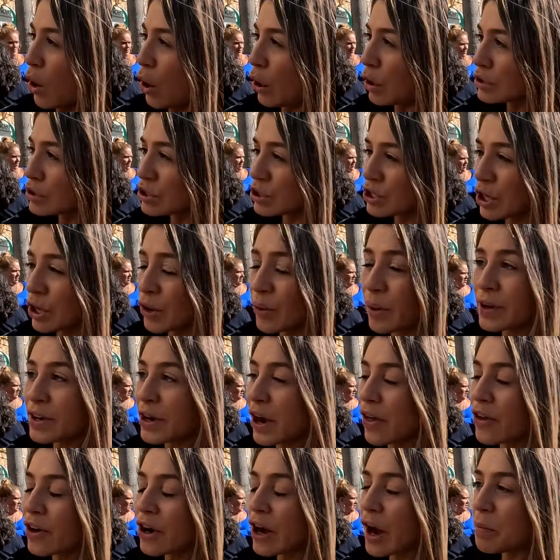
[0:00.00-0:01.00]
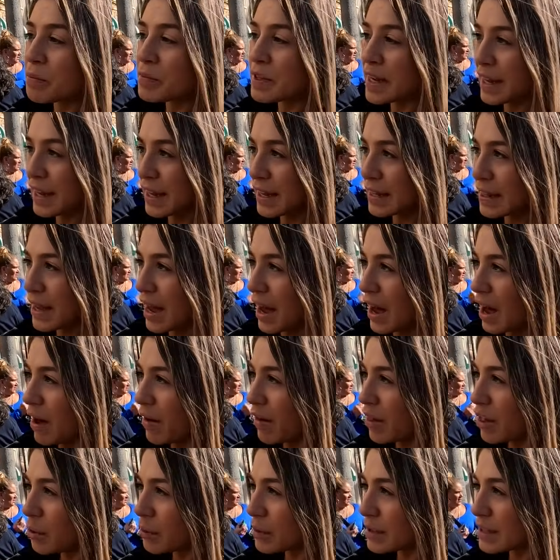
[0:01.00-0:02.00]
Also, another update in the
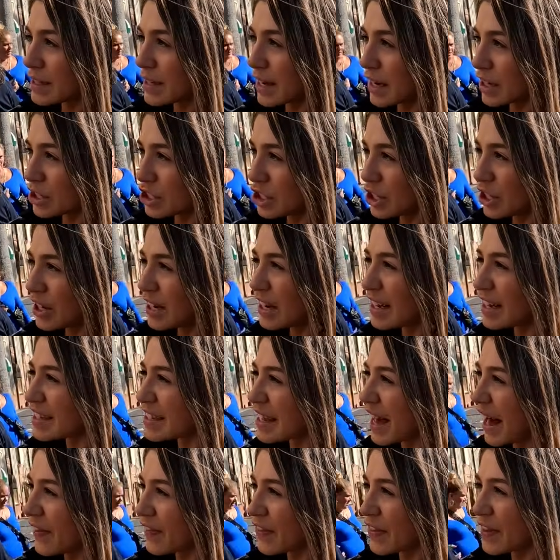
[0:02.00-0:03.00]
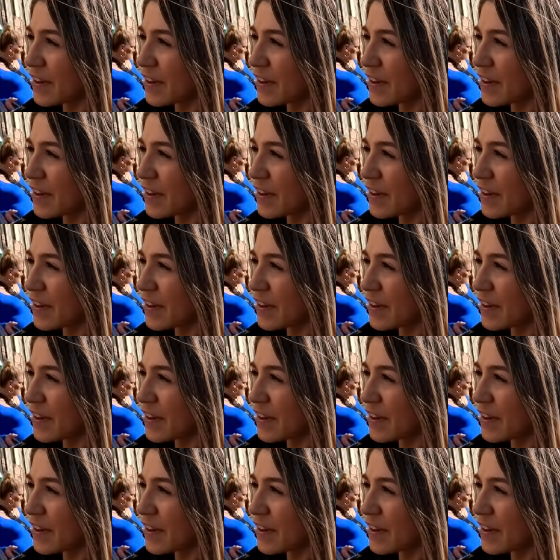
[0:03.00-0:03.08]
Hollywood section is at